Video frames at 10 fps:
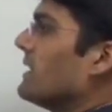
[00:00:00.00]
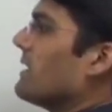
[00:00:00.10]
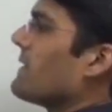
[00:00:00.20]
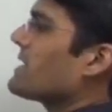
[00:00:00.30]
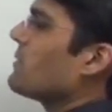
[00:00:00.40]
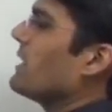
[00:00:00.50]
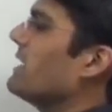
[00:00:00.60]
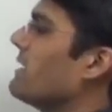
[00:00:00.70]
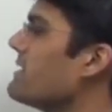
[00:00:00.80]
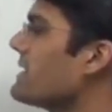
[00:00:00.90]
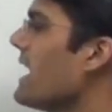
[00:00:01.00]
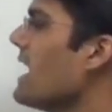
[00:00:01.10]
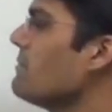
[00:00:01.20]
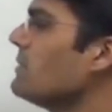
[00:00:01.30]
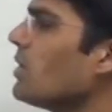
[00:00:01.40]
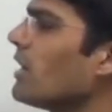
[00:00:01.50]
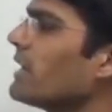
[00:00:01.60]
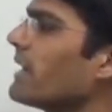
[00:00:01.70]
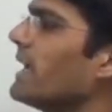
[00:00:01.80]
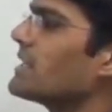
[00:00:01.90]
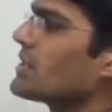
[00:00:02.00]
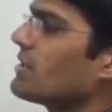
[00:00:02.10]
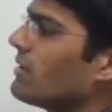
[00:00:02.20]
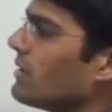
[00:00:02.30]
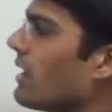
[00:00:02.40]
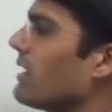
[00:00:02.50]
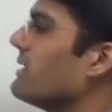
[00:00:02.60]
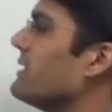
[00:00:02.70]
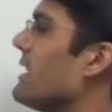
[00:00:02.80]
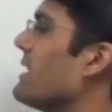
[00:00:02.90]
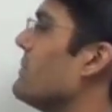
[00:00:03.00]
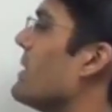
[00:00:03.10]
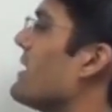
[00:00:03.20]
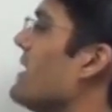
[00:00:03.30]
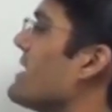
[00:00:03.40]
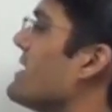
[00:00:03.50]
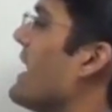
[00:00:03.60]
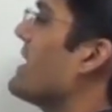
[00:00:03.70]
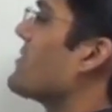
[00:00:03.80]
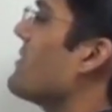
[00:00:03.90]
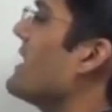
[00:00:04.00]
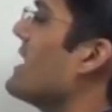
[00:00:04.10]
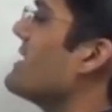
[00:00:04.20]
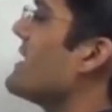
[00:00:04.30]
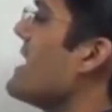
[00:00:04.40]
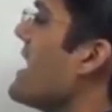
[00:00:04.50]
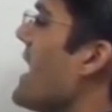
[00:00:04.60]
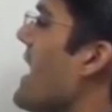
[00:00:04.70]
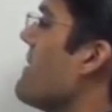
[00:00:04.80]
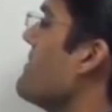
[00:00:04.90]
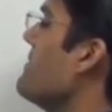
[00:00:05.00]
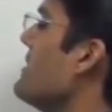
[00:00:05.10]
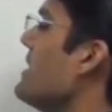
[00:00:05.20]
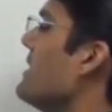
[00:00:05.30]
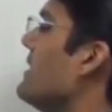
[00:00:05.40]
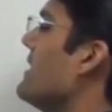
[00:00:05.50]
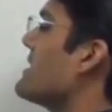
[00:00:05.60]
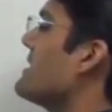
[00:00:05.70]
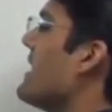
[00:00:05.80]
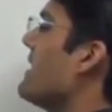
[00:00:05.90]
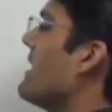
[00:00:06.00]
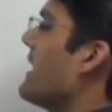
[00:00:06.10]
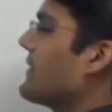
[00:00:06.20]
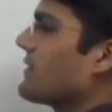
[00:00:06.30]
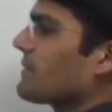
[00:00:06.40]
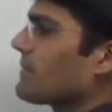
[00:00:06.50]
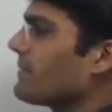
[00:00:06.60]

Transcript: The first one here is $h. Dollar is nothing but less than. So we can say M less than H.